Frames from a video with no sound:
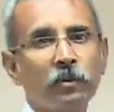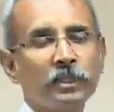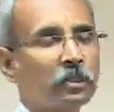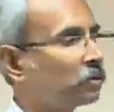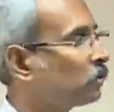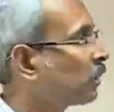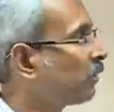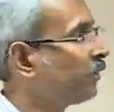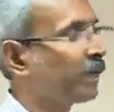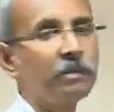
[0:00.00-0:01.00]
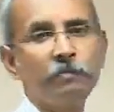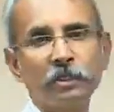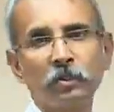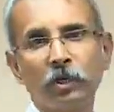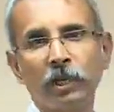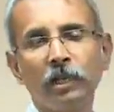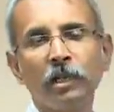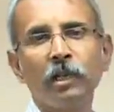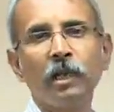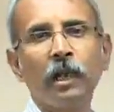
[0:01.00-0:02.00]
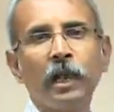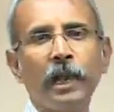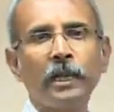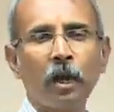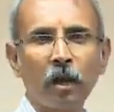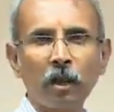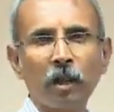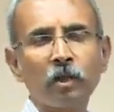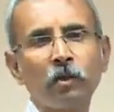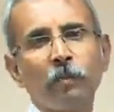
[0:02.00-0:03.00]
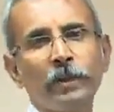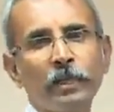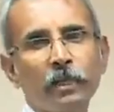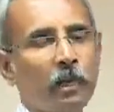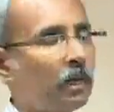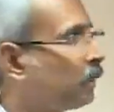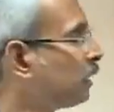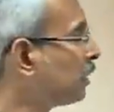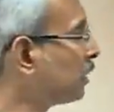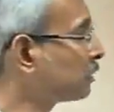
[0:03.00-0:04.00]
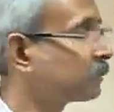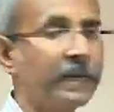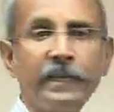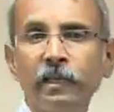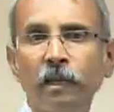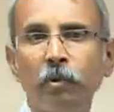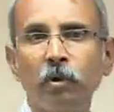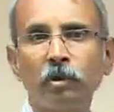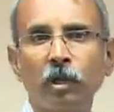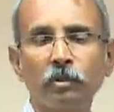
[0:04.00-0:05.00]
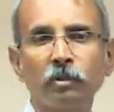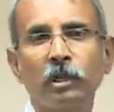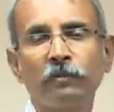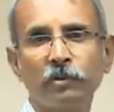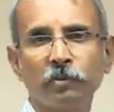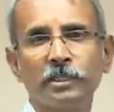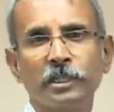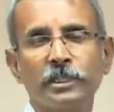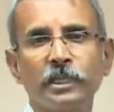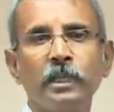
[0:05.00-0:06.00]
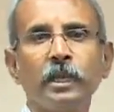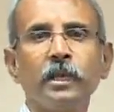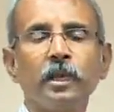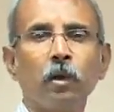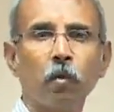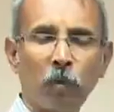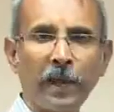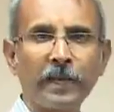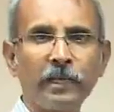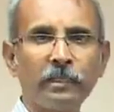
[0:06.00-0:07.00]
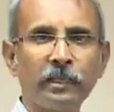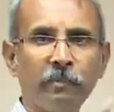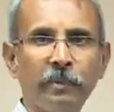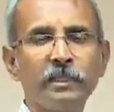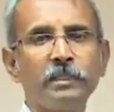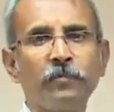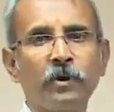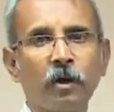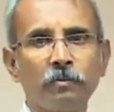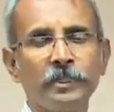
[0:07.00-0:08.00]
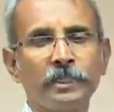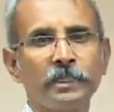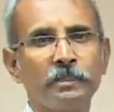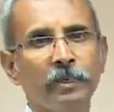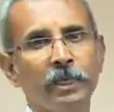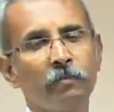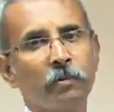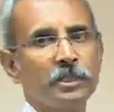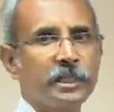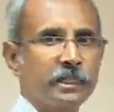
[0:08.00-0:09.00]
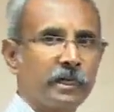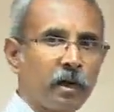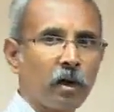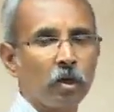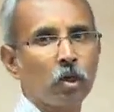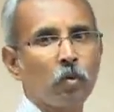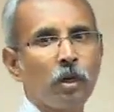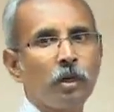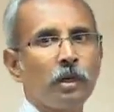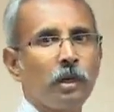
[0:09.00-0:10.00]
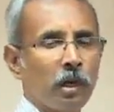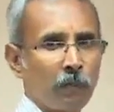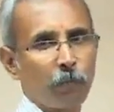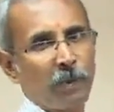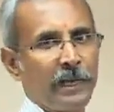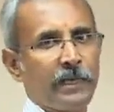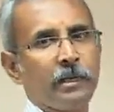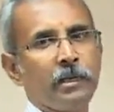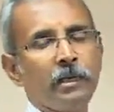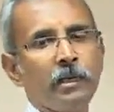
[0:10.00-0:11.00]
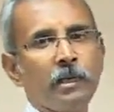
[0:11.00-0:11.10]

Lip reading: One is orthographic and pictorial. And all along you have been studying about orthographic projection, wherein the image of an object is being projected onto a plane.